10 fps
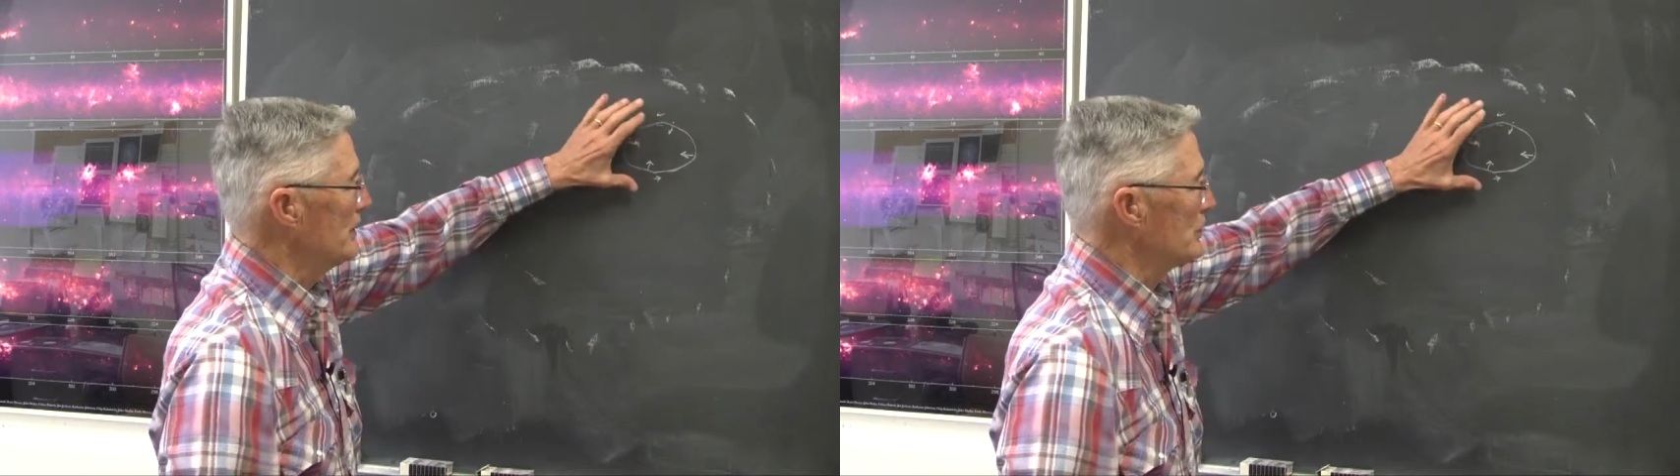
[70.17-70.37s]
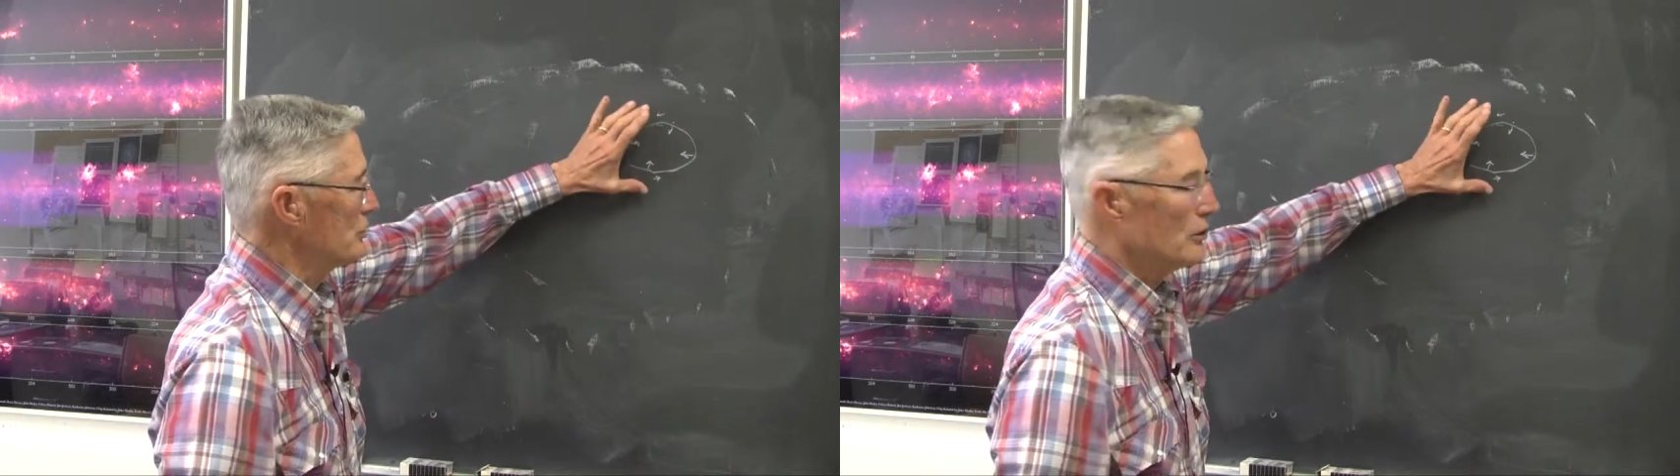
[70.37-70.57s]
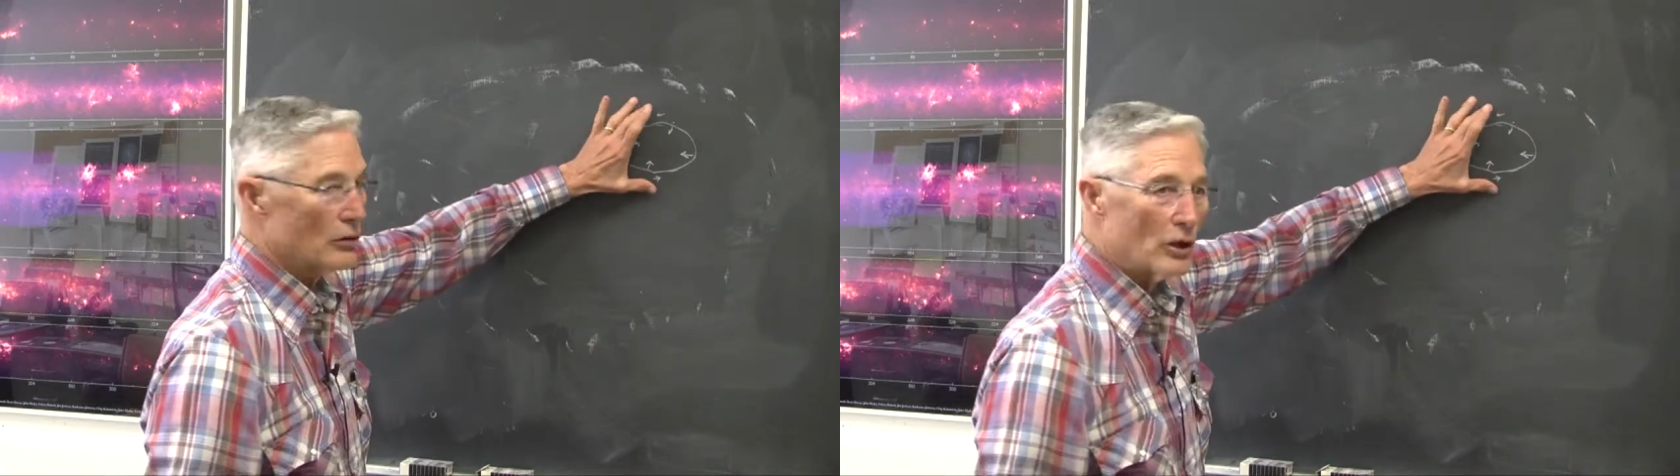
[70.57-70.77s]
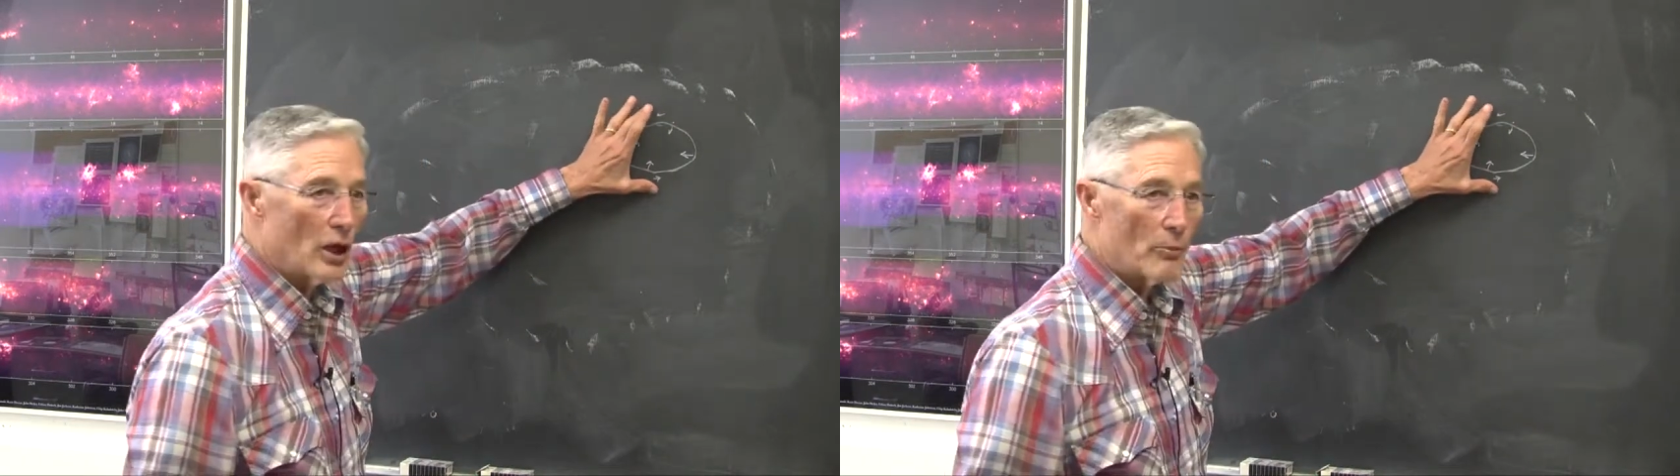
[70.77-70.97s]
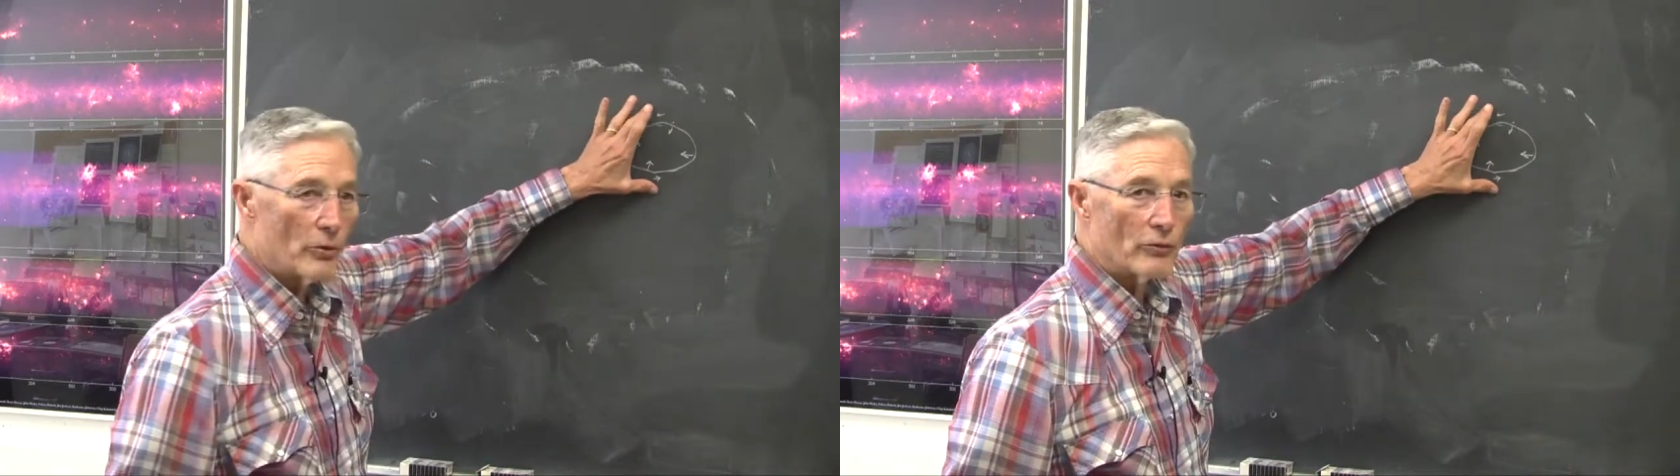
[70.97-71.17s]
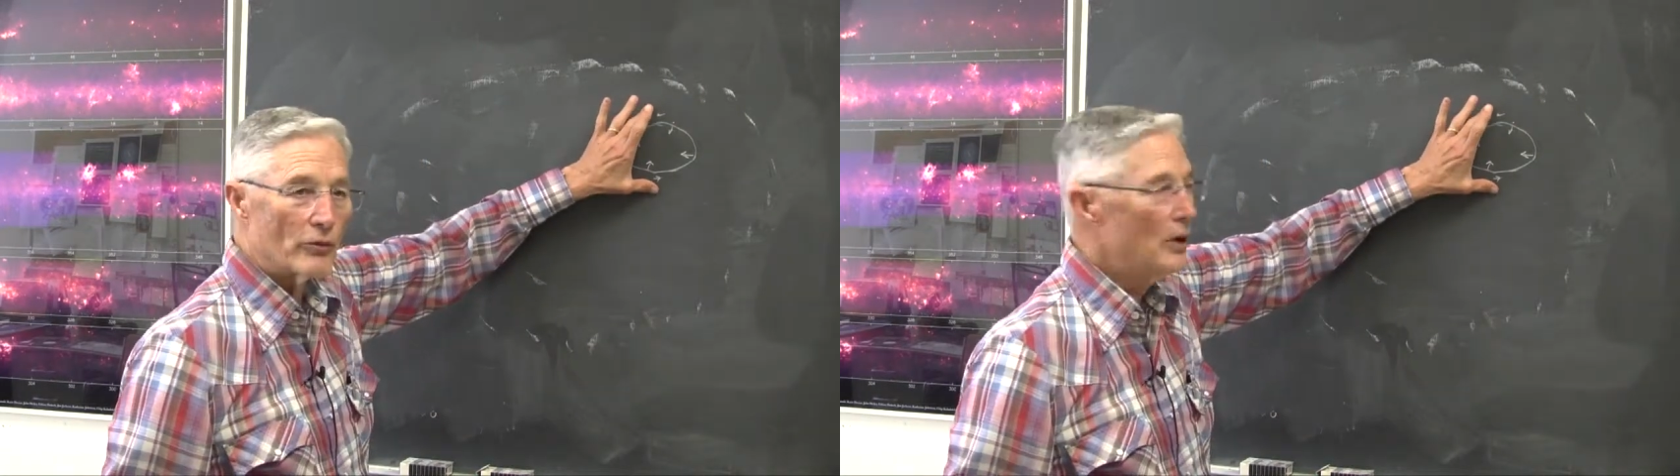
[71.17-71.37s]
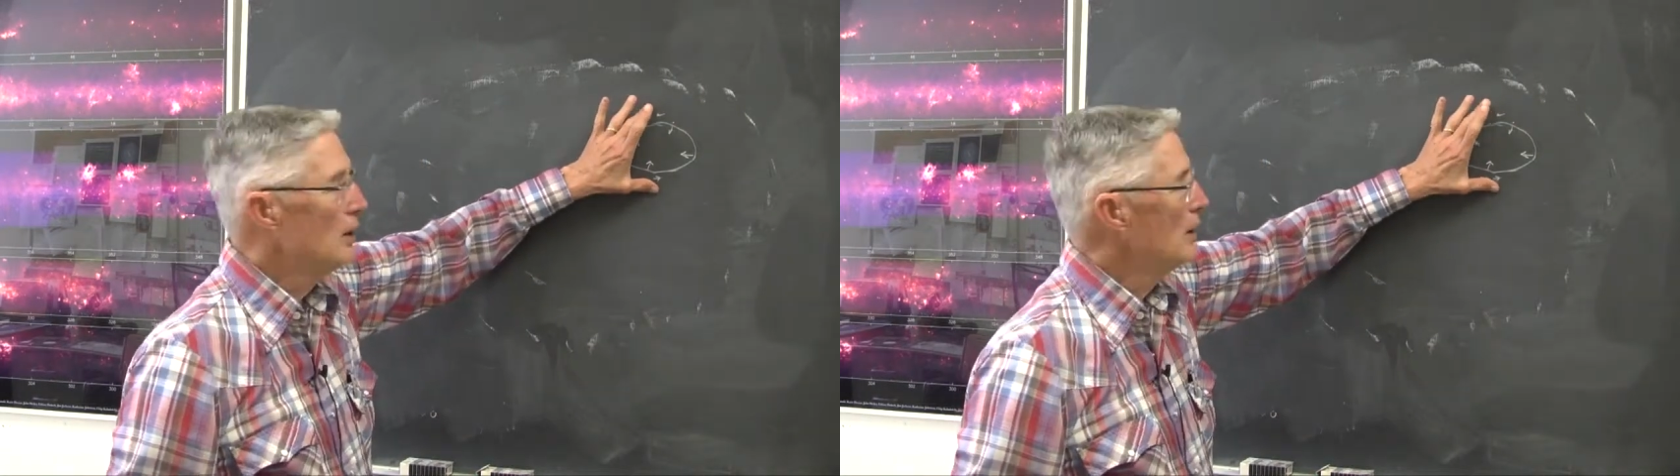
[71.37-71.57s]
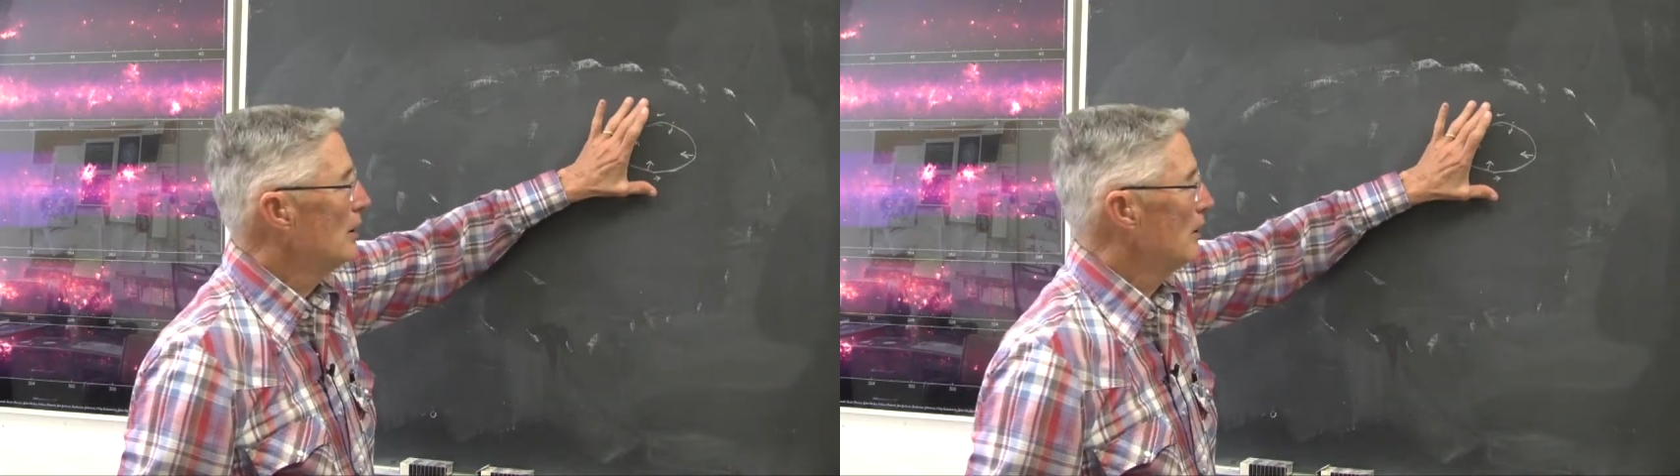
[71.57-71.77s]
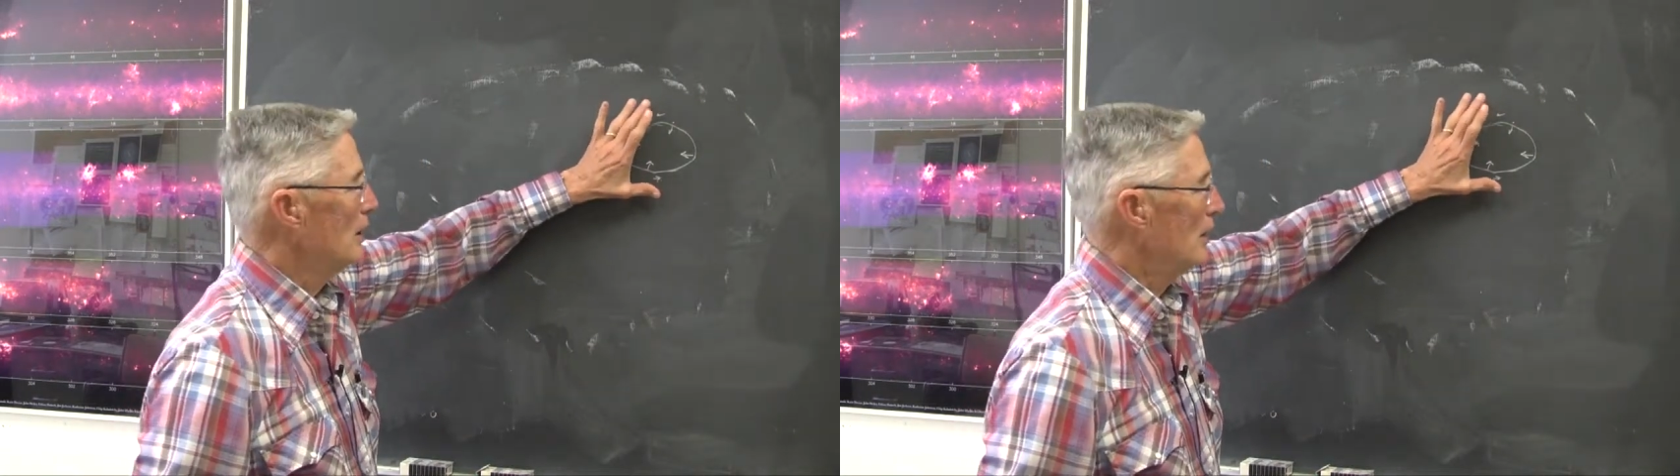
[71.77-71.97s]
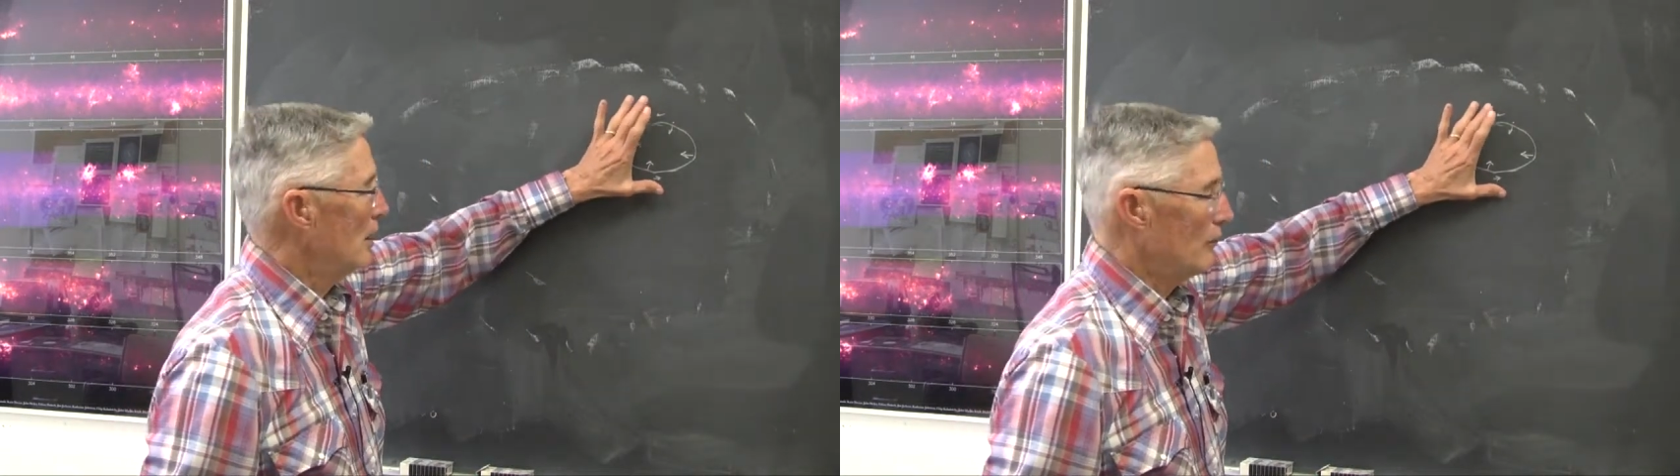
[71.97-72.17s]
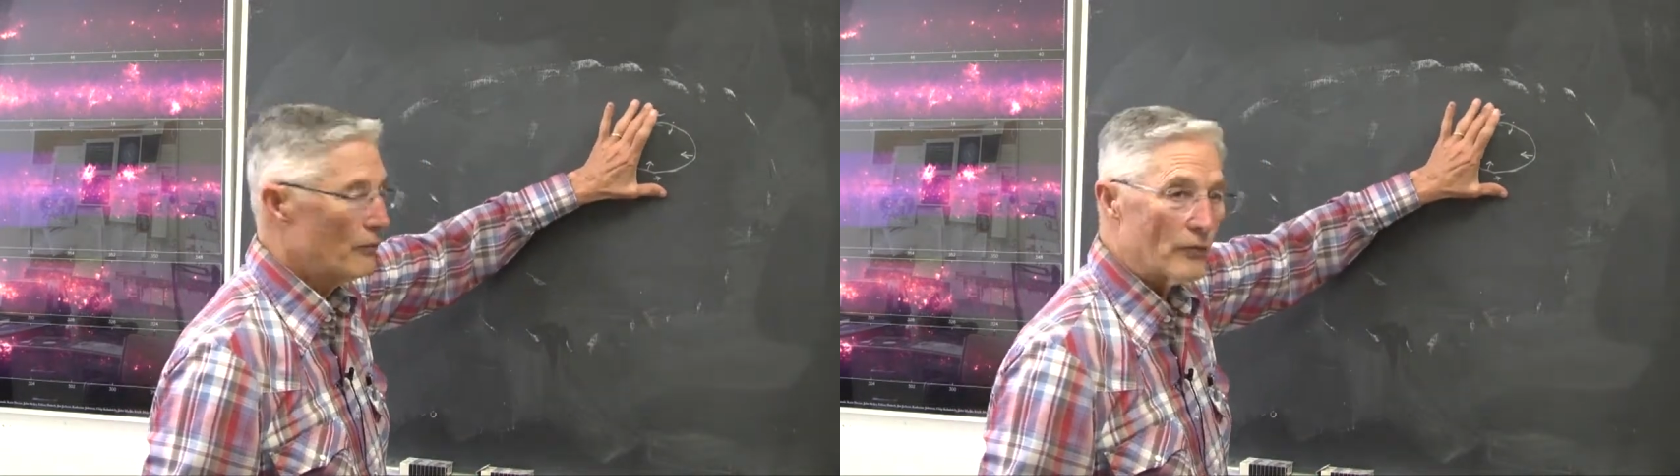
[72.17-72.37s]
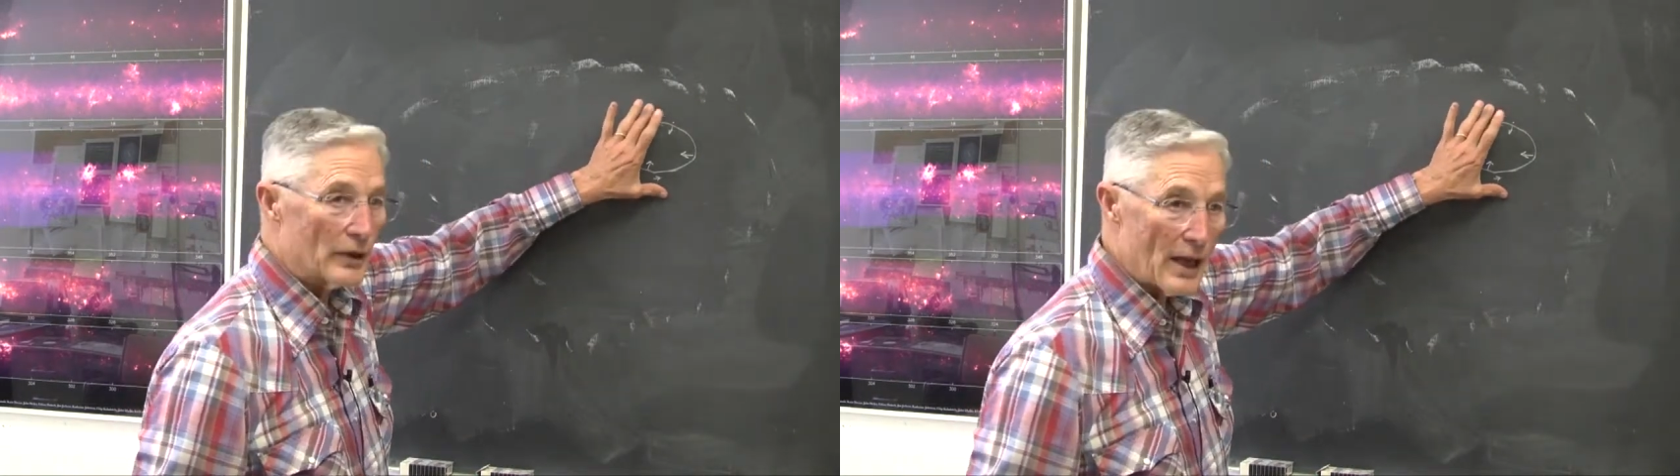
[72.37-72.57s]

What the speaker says: this little clump of